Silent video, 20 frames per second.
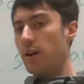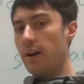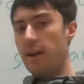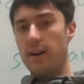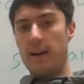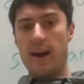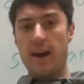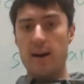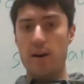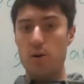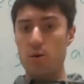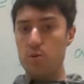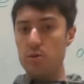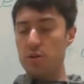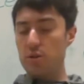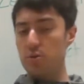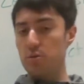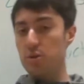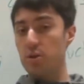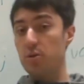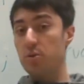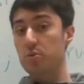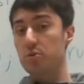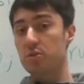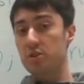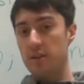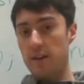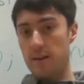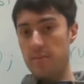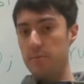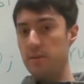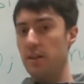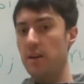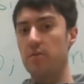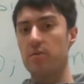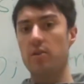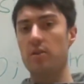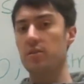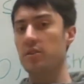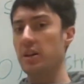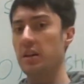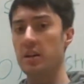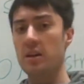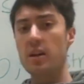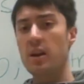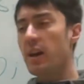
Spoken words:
and how you use them differently.